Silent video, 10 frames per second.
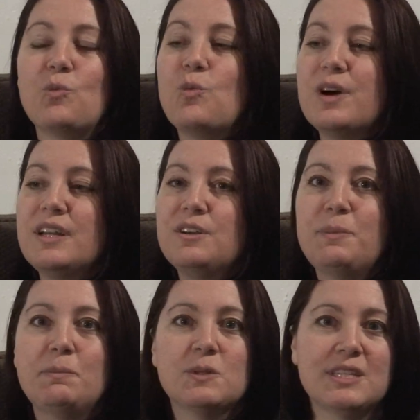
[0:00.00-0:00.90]
What are
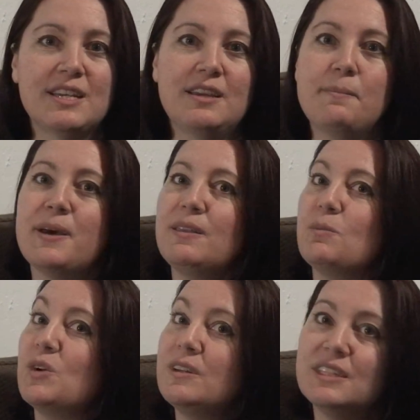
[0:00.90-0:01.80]
people saying about them?
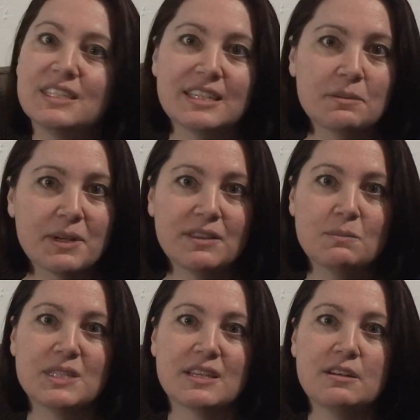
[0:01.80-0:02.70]
What do they say about
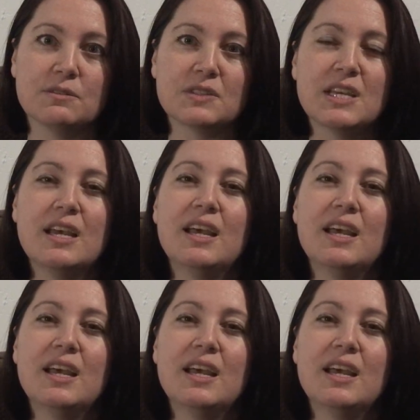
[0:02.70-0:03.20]
themselves?